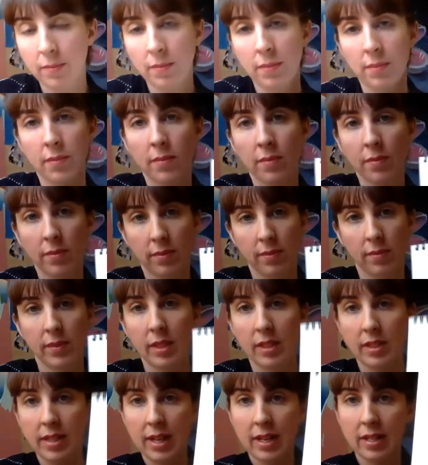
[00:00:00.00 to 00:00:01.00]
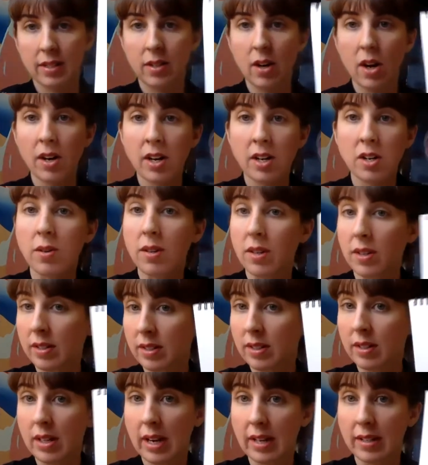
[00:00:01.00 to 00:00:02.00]
To get started,
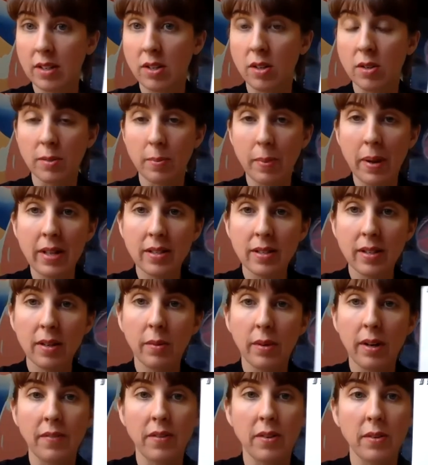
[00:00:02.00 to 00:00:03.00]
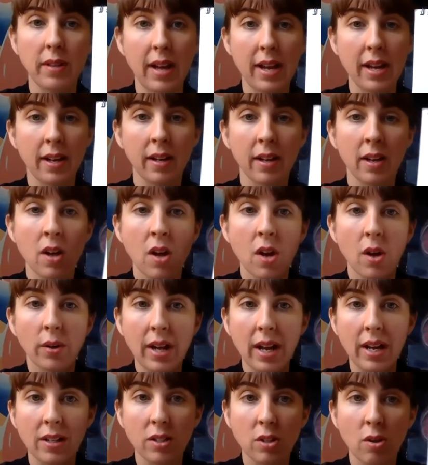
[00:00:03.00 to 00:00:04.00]
you guys can use a pencil or whatever you like.
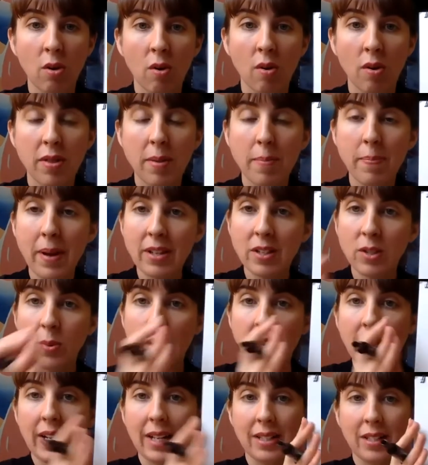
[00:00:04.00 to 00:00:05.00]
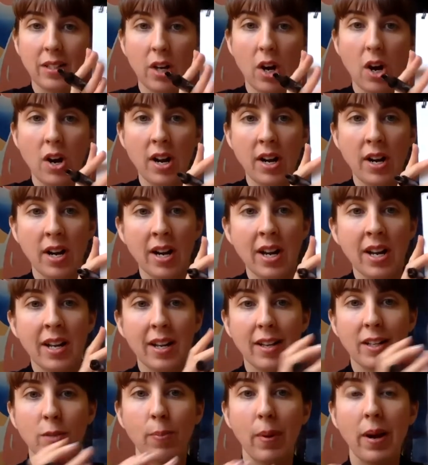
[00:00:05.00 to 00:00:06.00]
Okay, so the best way to get started
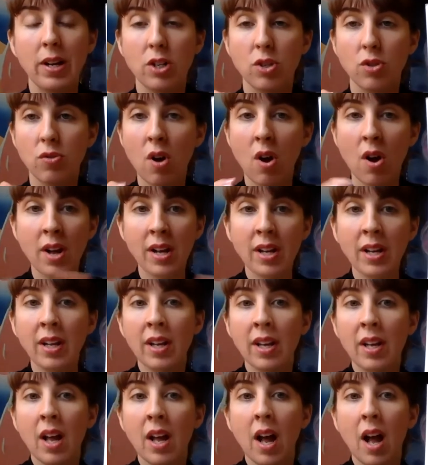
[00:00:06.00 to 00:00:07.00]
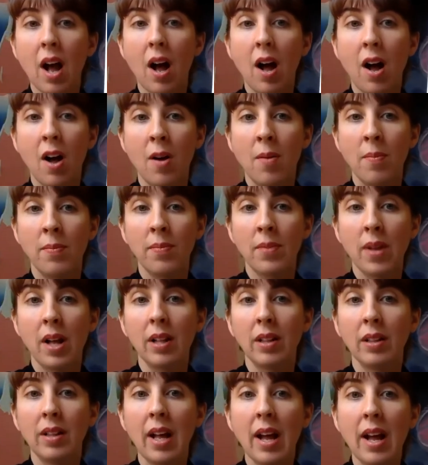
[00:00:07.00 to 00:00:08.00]
is by drawing
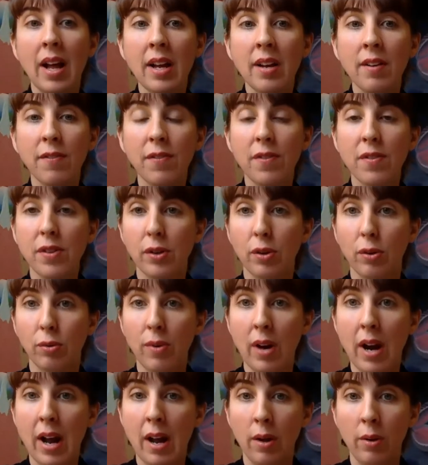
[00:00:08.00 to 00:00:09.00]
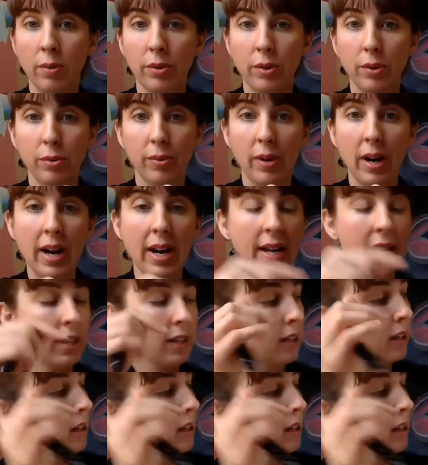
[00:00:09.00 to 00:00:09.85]
a line for the ground, right?